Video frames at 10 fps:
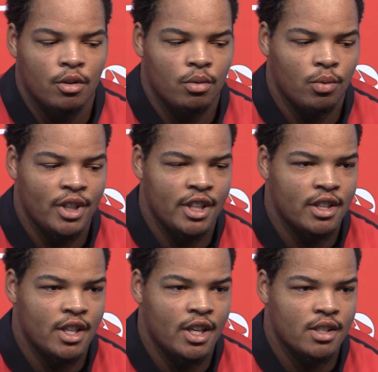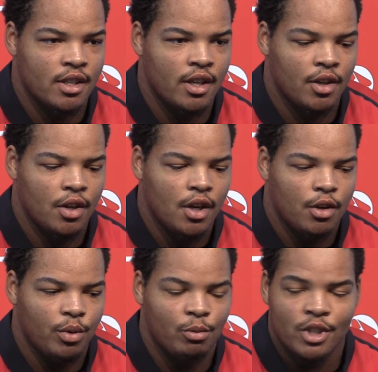we did things that
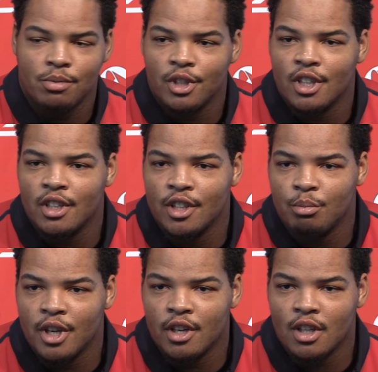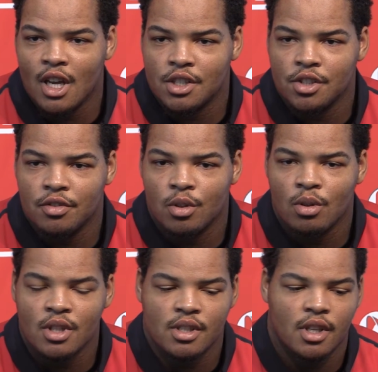we wish we could have did better last year, of
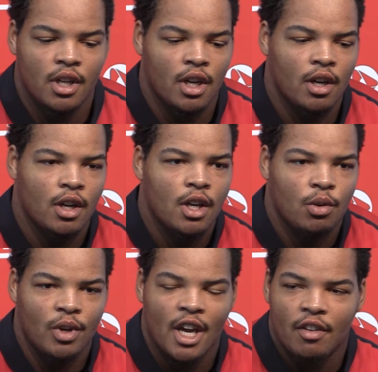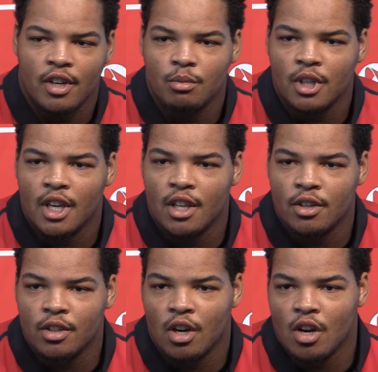course, and we have come together
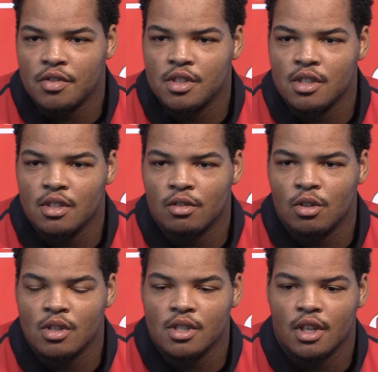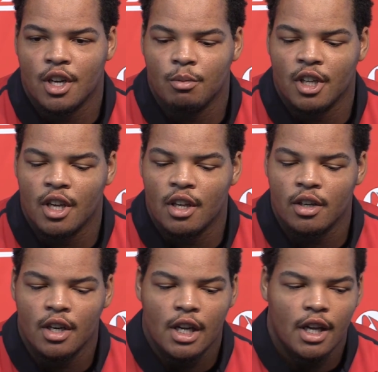in the offseason, of course, and come
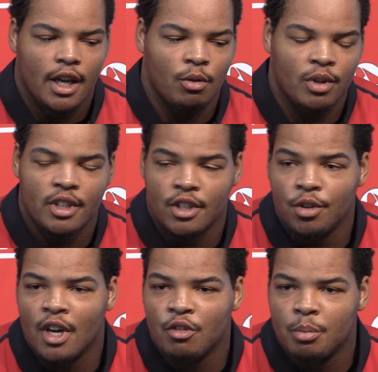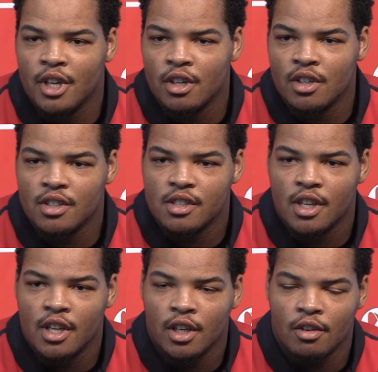together, and we do have a better
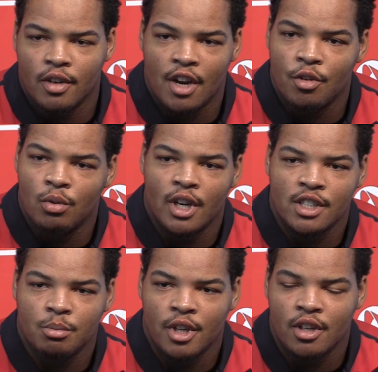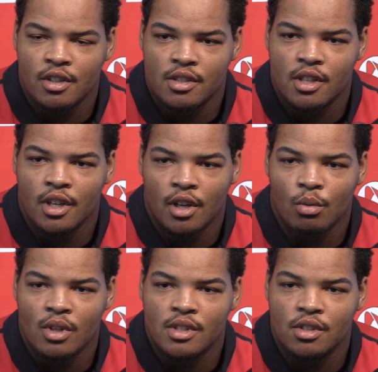understanding of, everyone has a better understanding on
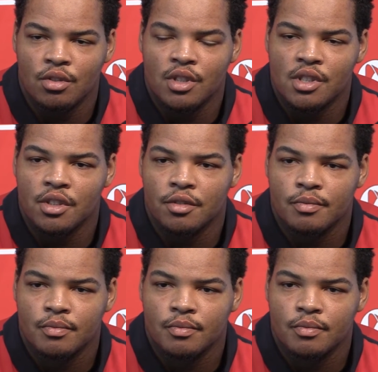what to do this year.